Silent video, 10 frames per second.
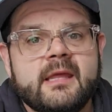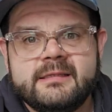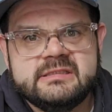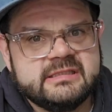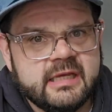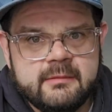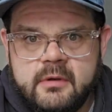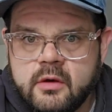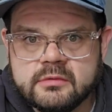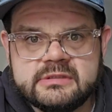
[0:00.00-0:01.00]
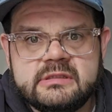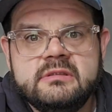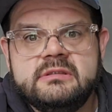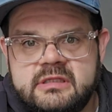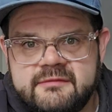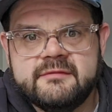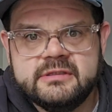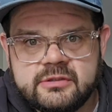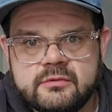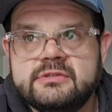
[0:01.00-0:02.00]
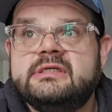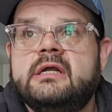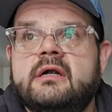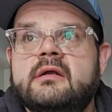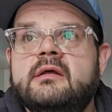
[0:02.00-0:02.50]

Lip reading: Same notes, different tonal center.